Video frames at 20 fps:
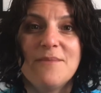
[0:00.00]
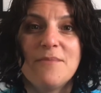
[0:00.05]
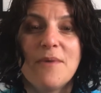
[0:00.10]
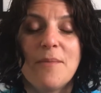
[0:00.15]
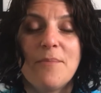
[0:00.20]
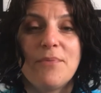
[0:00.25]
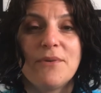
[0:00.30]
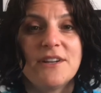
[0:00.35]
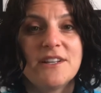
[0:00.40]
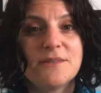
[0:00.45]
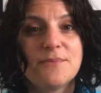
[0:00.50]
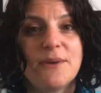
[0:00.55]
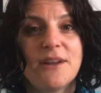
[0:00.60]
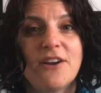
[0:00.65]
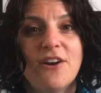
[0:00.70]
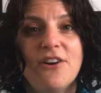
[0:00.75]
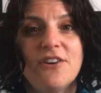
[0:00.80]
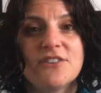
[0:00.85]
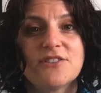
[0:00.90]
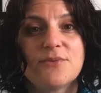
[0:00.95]
But it's
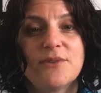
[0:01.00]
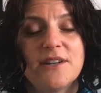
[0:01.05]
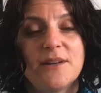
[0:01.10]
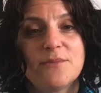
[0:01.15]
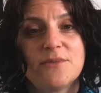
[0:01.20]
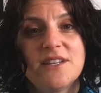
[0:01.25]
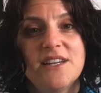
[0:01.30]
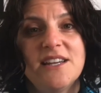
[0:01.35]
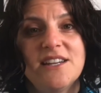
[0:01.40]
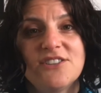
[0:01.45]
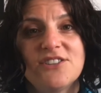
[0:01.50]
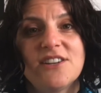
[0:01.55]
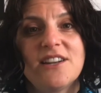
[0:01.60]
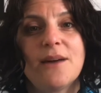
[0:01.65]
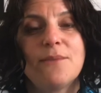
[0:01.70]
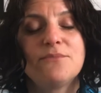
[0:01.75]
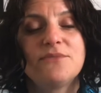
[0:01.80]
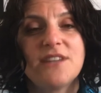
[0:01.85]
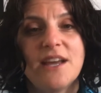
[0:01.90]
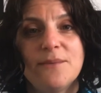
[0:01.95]
because when I'm teaching, I'm
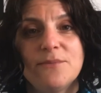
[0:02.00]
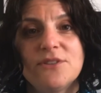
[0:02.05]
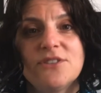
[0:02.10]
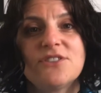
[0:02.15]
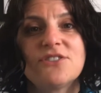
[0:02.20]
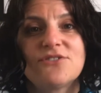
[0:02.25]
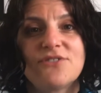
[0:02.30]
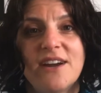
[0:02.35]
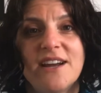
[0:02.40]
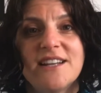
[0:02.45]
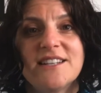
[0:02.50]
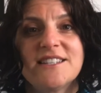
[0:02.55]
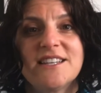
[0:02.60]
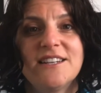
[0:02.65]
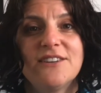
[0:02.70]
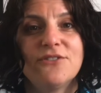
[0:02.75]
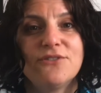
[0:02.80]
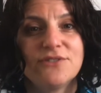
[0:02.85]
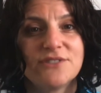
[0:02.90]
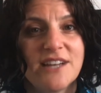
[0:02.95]
demonstrating
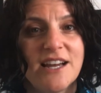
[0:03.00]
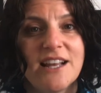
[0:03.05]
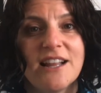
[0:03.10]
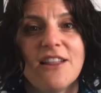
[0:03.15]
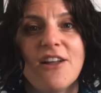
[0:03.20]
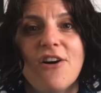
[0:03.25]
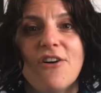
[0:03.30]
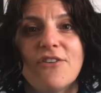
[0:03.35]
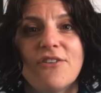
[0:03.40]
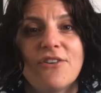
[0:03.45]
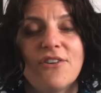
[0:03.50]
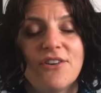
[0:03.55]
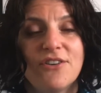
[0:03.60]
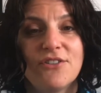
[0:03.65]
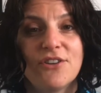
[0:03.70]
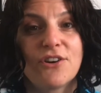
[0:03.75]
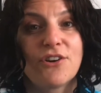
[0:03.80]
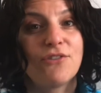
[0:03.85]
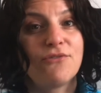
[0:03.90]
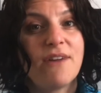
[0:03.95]
all day long the
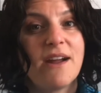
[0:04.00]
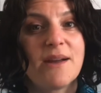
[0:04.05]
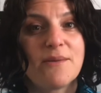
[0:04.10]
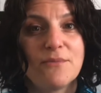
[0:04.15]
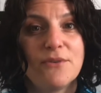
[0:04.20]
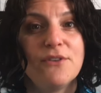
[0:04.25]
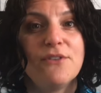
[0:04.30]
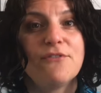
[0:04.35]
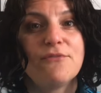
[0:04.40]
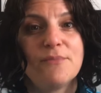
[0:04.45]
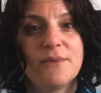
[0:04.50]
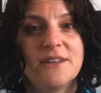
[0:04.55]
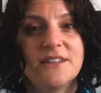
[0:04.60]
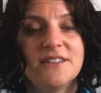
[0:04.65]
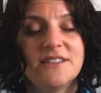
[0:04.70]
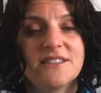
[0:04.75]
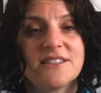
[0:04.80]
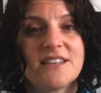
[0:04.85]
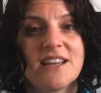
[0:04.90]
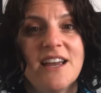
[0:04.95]
correct
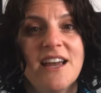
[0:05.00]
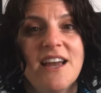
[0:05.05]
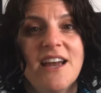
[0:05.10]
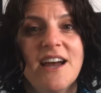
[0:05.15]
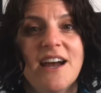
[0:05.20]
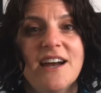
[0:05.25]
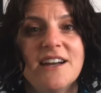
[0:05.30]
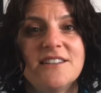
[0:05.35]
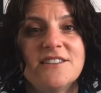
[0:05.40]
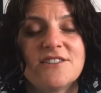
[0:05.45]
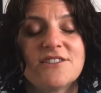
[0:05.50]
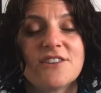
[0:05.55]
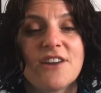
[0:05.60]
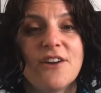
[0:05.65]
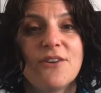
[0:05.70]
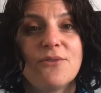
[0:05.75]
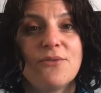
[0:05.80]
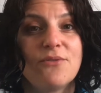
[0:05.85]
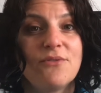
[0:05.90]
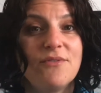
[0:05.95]
movements. And
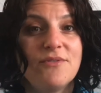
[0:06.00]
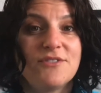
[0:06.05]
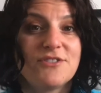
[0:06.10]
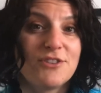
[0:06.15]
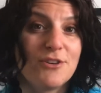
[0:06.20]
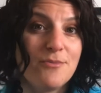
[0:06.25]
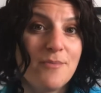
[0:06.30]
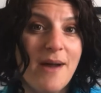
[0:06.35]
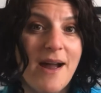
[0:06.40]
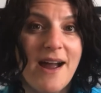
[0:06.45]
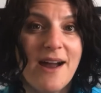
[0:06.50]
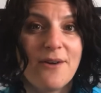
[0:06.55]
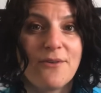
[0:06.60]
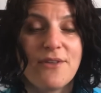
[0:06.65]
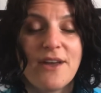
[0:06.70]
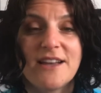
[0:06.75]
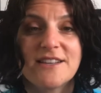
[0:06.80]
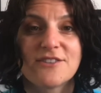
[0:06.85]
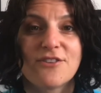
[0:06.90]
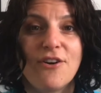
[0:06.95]
so somehow
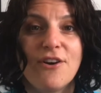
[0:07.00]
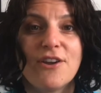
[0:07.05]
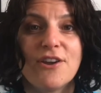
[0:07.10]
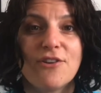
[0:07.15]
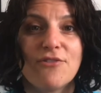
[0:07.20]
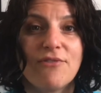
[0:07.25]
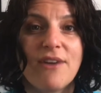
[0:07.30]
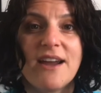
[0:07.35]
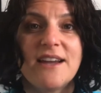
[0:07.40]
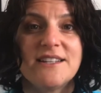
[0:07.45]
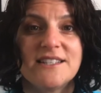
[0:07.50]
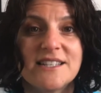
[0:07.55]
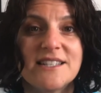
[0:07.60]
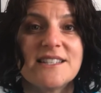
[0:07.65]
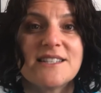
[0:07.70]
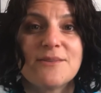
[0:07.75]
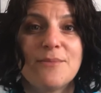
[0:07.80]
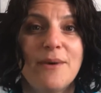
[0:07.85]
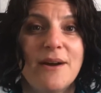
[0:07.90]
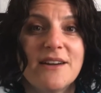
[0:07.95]
that's got ingrained
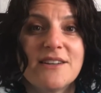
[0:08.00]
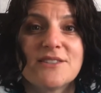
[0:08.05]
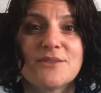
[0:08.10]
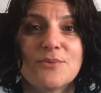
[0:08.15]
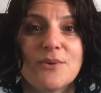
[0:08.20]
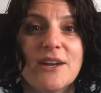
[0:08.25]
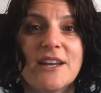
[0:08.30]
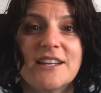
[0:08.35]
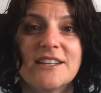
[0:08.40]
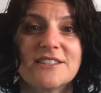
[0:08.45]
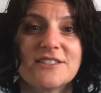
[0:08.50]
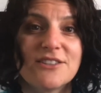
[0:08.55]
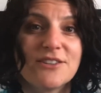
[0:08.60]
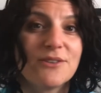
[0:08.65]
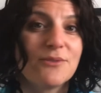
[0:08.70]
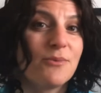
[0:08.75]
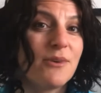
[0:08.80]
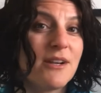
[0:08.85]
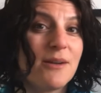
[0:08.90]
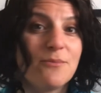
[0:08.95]
into my swing so that
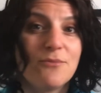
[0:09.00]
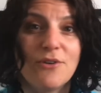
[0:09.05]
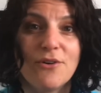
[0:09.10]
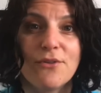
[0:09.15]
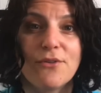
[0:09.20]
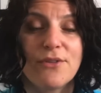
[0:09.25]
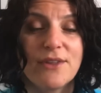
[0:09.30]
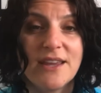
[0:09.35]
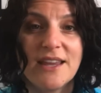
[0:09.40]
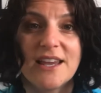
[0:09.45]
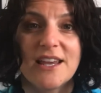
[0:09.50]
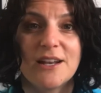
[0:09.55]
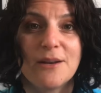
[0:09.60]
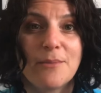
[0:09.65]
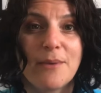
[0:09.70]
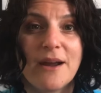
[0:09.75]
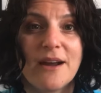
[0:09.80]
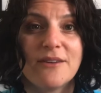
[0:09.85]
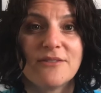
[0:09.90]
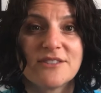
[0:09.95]
when I'm not thinking
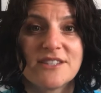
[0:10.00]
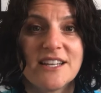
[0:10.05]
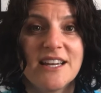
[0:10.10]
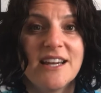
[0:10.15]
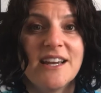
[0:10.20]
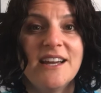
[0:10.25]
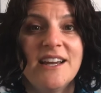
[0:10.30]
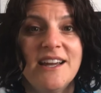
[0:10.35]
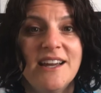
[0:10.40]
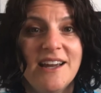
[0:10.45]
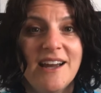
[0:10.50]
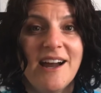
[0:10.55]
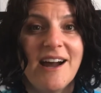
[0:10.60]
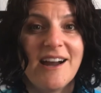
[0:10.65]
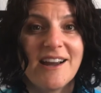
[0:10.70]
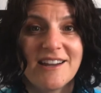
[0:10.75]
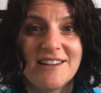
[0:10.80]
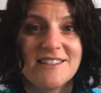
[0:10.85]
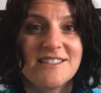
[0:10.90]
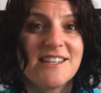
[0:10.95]
about it, I
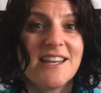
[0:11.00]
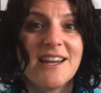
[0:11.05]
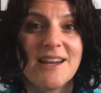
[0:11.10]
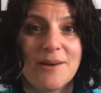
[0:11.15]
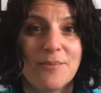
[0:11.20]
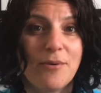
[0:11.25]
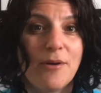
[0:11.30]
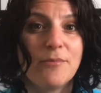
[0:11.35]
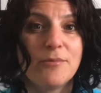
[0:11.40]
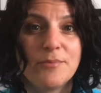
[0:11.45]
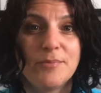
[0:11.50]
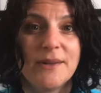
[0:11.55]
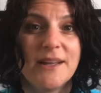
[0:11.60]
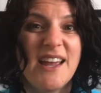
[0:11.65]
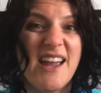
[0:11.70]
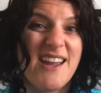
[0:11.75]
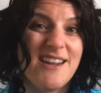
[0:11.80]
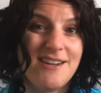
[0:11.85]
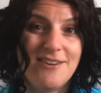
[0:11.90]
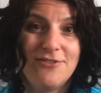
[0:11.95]
can tick probably
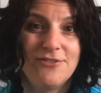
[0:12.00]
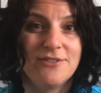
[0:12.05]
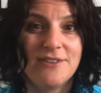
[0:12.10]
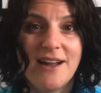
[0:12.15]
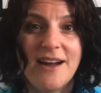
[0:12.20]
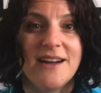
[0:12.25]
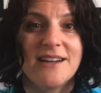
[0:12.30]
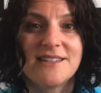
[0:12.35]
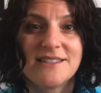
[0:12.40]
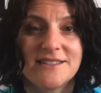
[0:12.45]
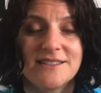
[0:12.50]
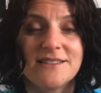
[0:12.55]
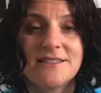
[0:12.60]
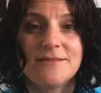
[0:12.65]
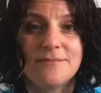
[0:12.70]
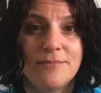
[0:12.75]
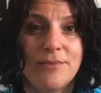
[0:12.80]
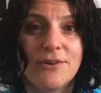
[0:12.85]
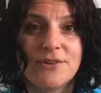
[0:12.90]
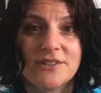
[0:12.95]
8 or 9
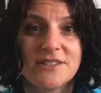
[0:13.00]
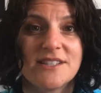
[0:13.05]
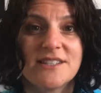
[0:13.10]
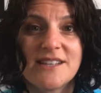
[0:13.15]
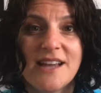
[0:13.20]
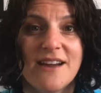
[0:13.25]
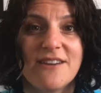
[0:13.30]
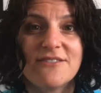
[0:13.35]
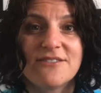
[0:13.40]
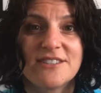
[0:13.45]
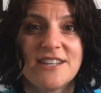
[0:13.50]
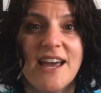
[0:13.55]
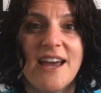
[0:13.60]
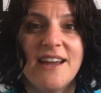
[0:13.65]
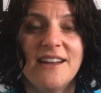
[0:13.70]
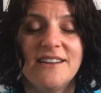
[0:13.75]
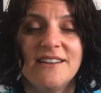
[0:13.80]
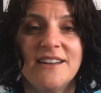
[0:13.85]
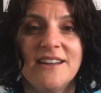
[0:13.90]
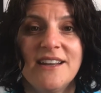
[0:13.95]
boxes out of
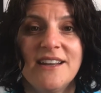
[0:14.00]
10.